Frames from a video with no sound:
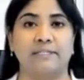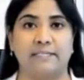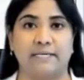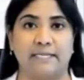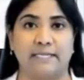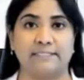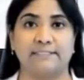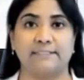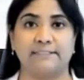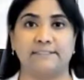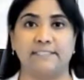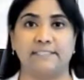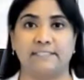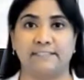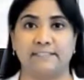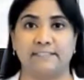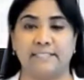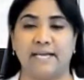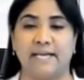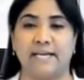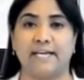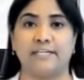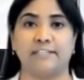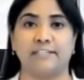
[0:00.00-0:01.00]
Other than
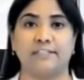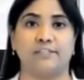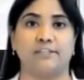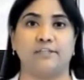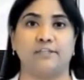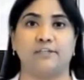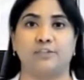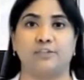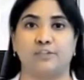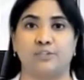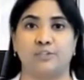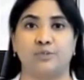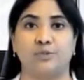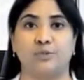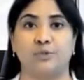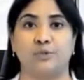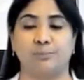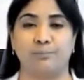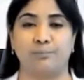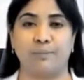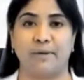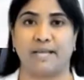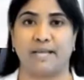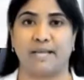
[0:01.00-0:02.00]
that,
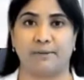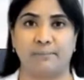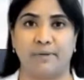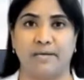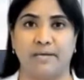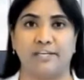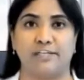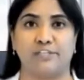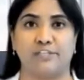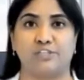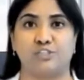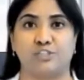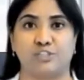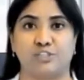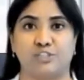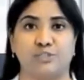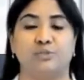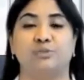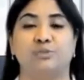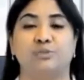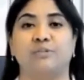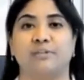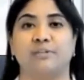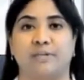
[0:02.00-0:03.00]
your bank balance
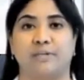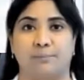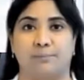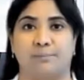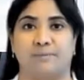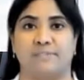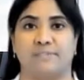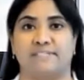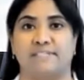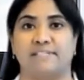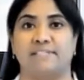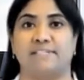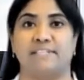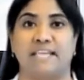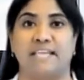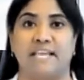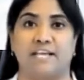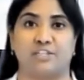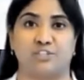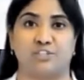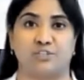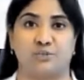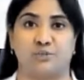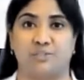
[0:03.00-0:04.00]
should represent the
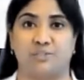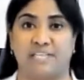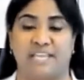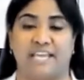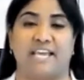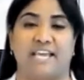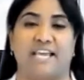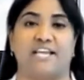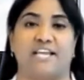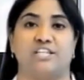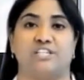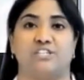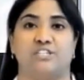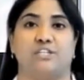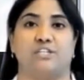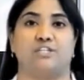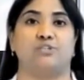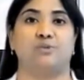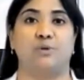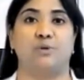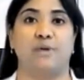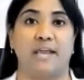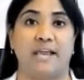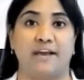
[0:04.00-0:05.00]
actual cash
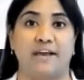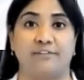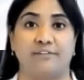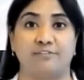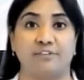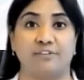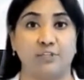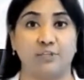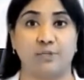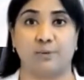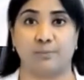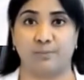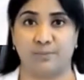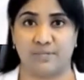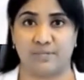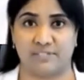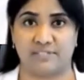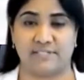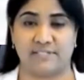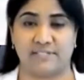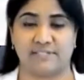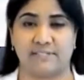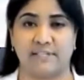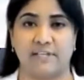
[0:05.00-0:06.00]
that you have in your
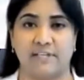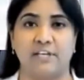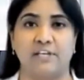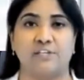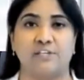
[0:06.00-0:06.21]
business.